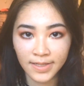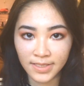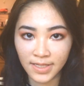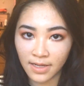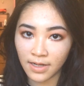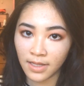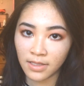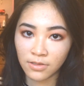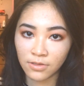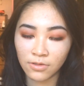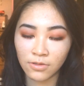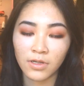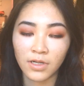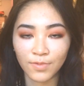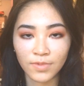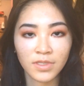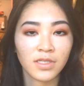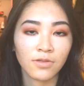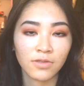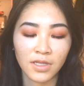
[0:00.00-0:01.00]
I stayed at the school
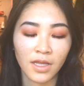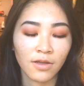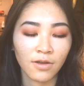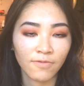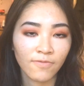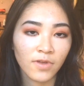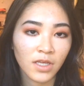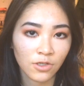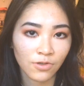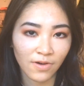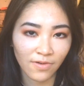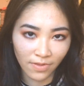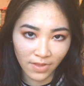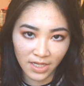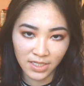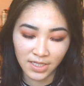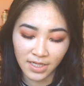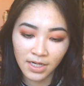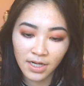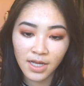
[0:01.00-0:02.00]
and I'm still staying on for year 12 and
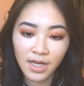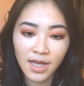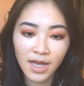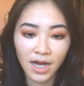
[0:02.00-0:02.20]
13.